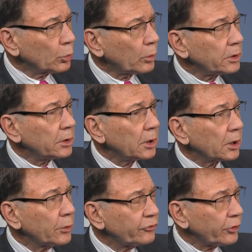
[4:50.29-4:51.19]
when uh,
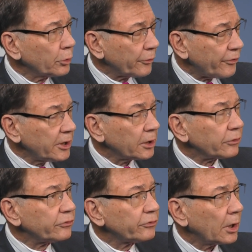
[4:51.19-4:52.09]
Chris
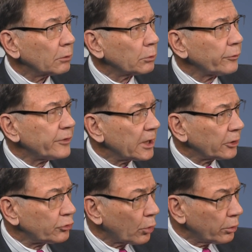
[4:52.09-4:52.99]
Logothetis uh, wrote the
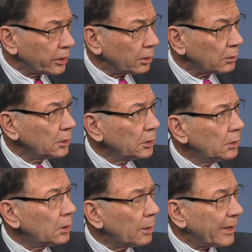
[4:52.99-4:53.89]
editorial
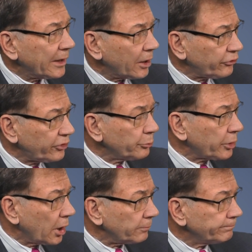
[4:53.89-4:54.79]
about
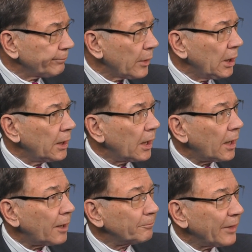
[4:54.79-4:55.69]
ALSYMPCA,
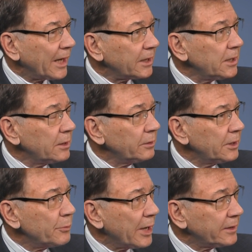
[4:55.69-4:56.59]
um, and he,
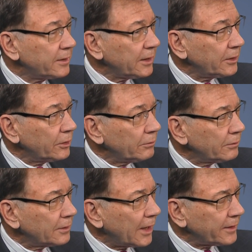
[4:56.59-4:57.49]
he made the,
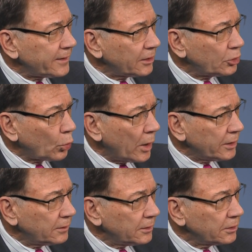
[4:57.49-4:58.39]
I think, quite
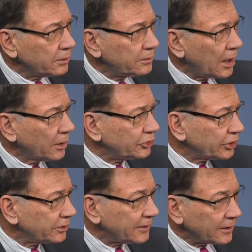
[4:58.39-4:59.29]

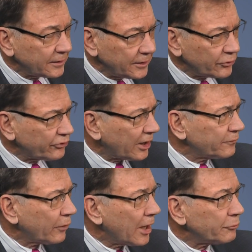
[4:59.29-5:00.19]
intelligent and
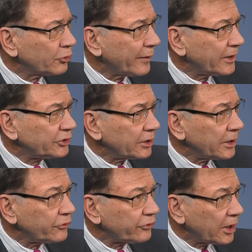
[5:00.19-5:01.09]
insightful observation.
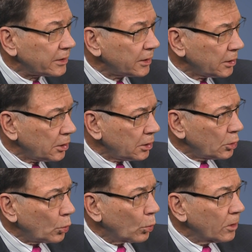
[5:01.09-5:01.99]
He said,
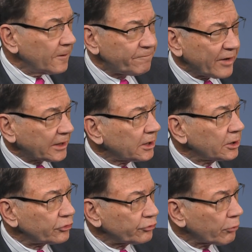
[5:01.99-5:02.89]
We're affecting
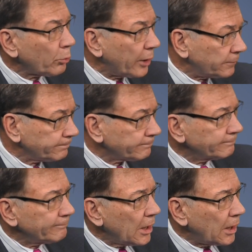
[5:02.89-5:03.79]
the stroma.
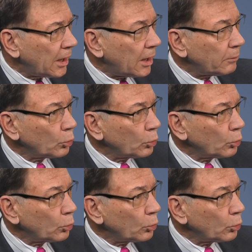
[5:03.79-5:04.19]
Hmm. Um,